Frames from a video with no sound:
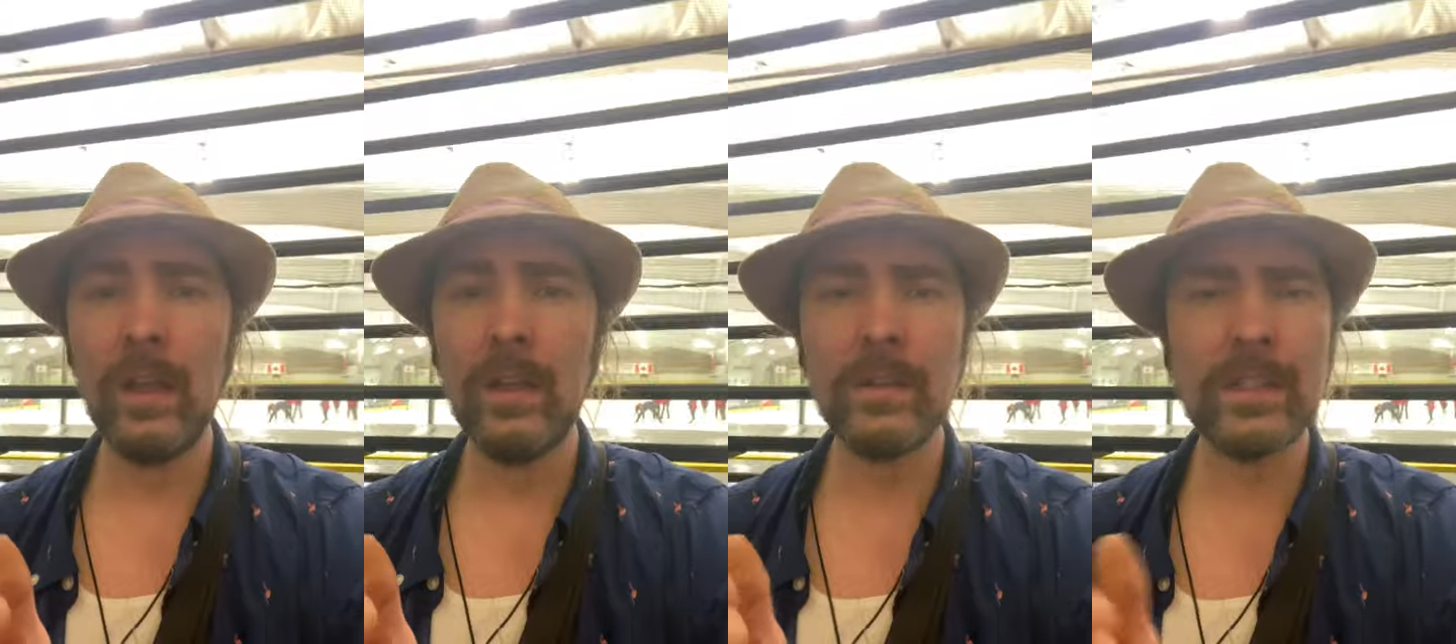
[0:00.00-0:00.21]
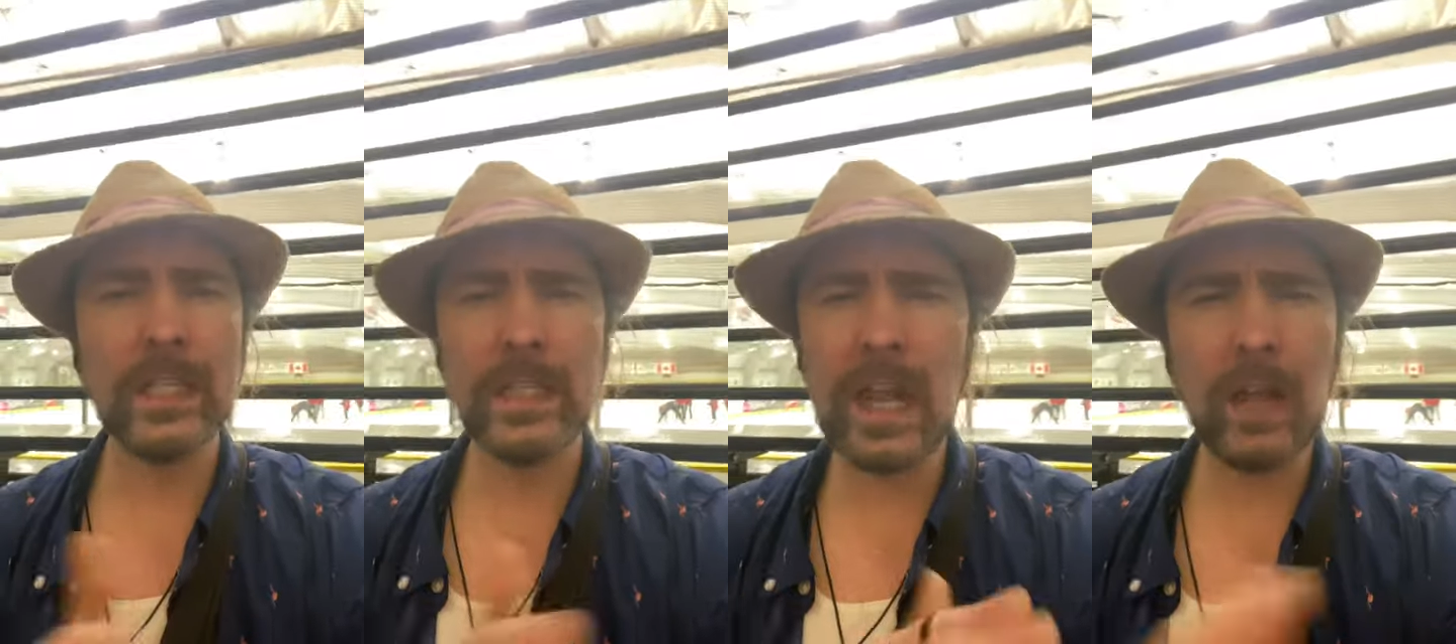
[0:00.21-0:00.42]

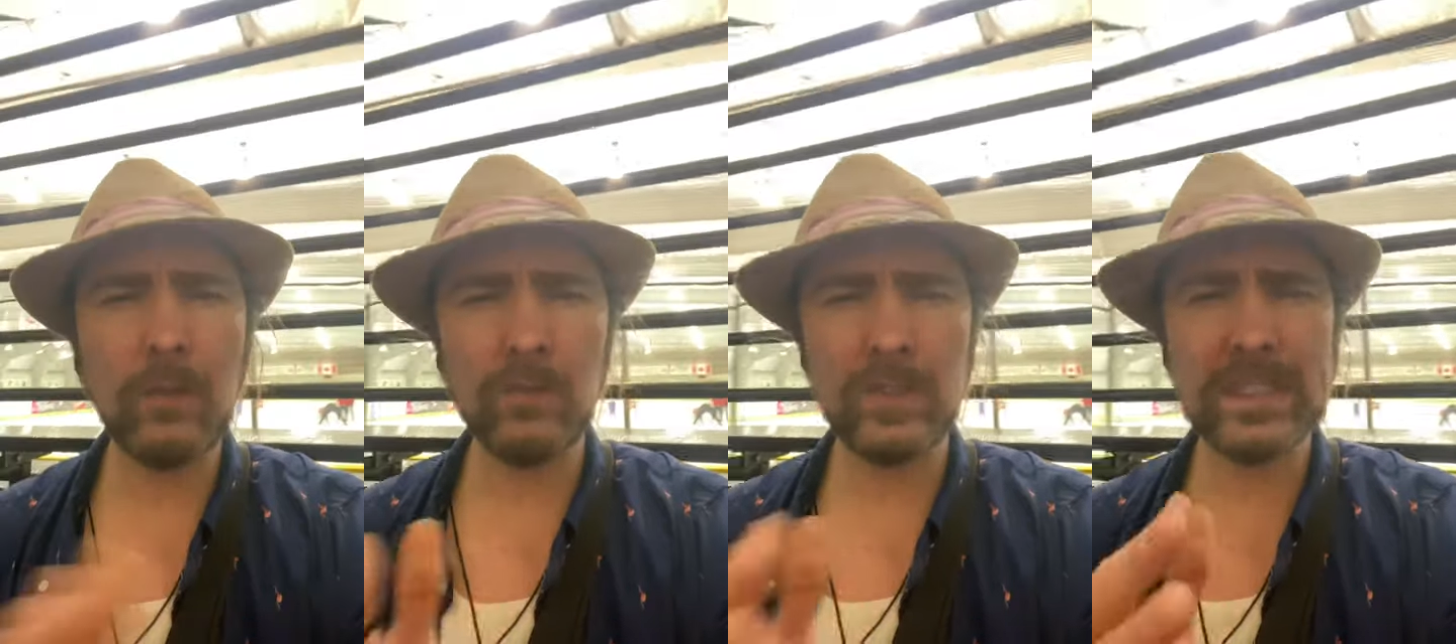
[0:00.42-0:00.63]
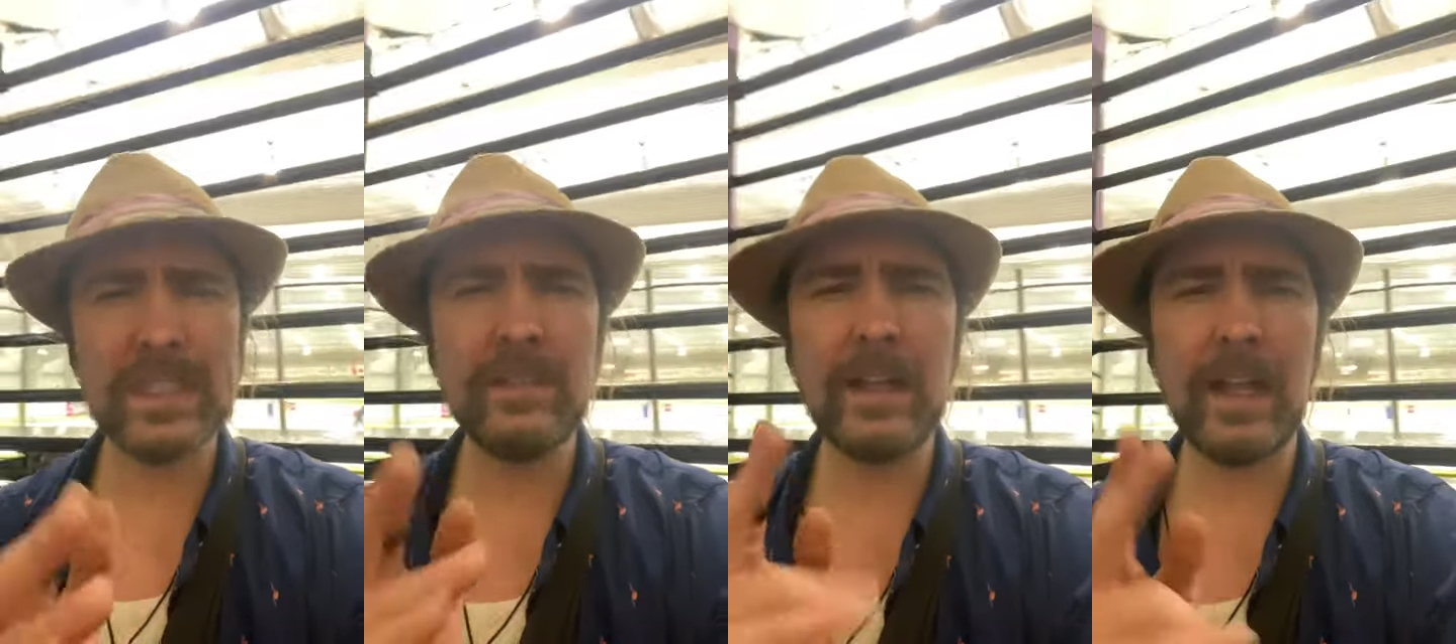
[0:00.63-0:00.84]
to not
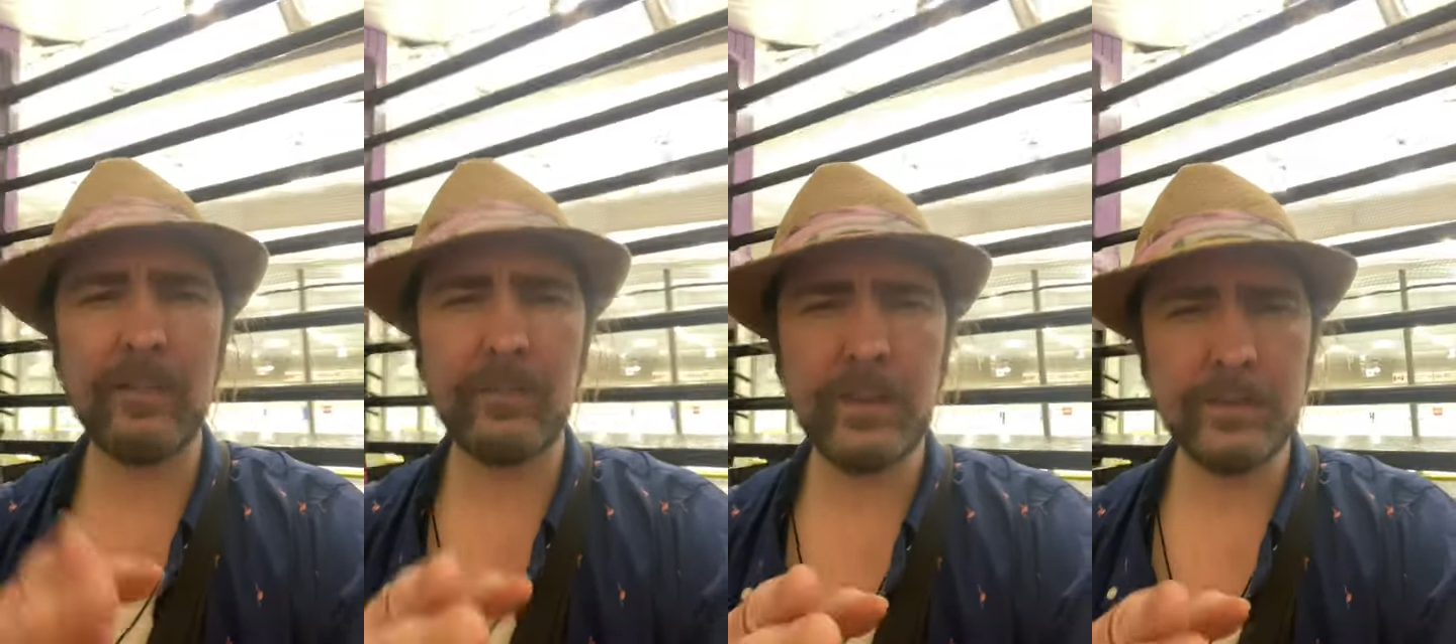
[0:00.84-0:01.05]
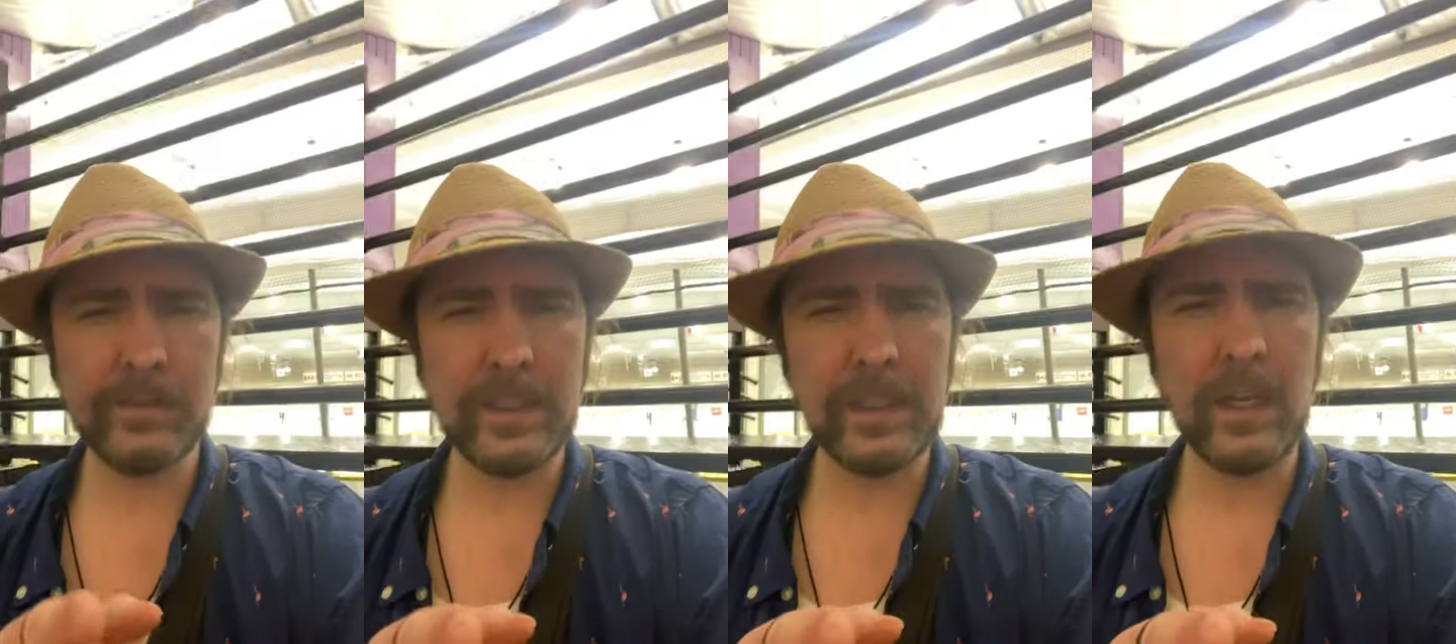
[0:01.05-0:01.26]
receive that
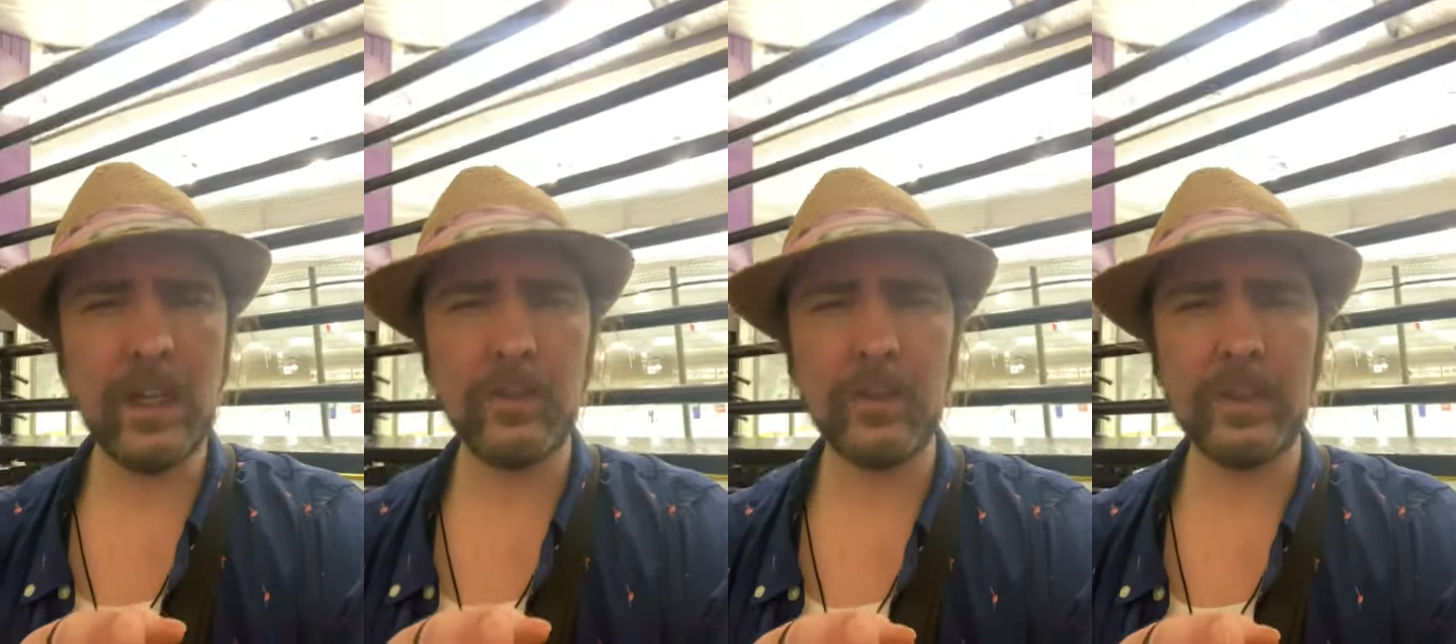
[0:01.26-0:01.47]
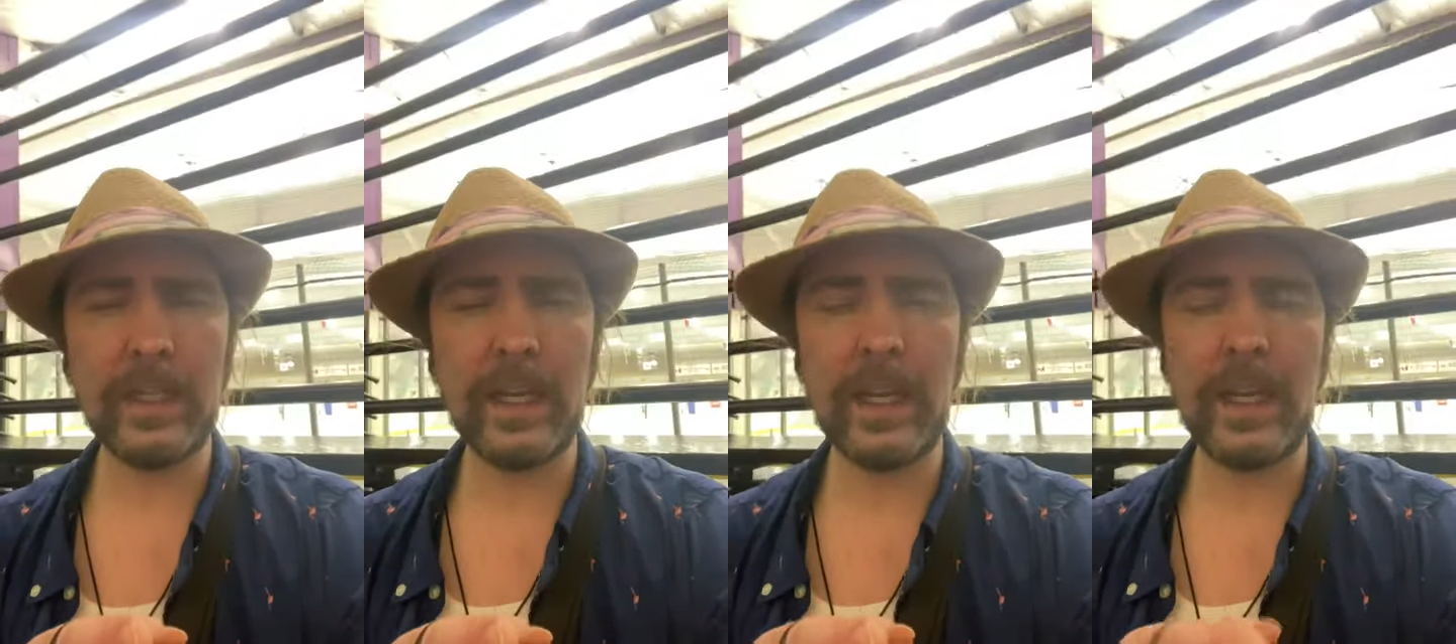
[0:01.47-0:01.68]

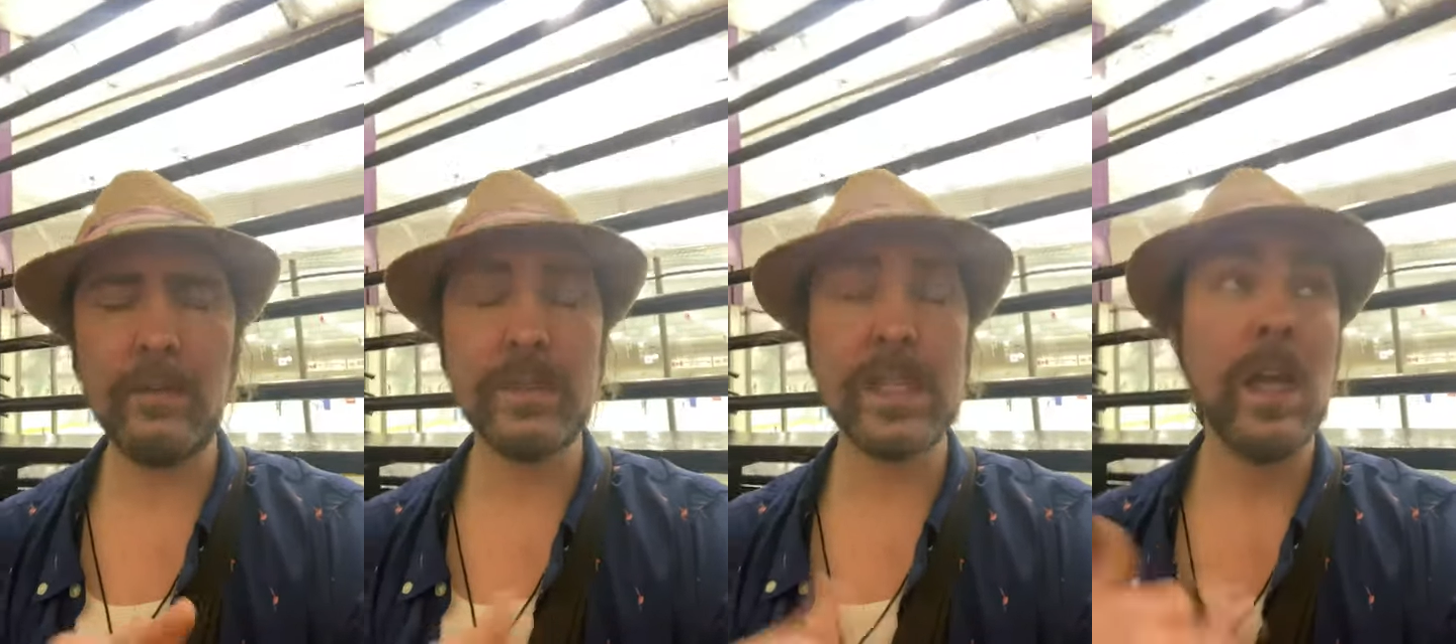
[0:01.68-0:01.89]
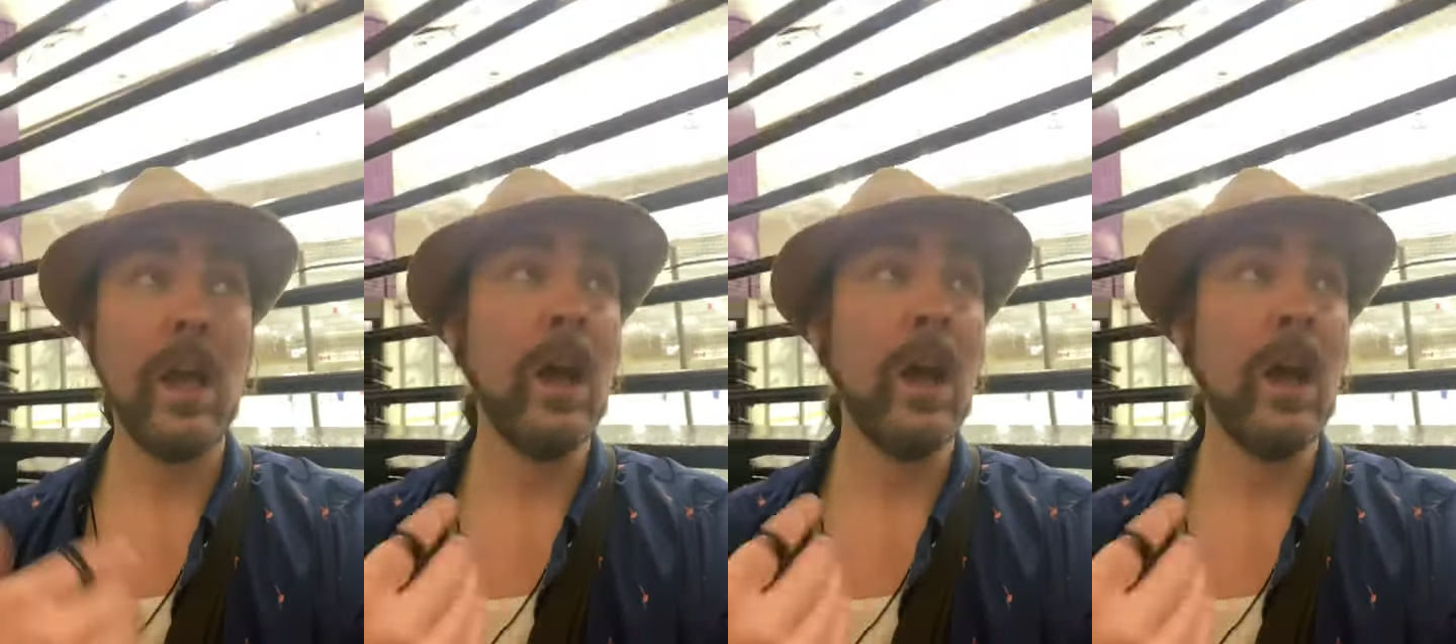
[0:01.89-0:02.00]
1,500 games.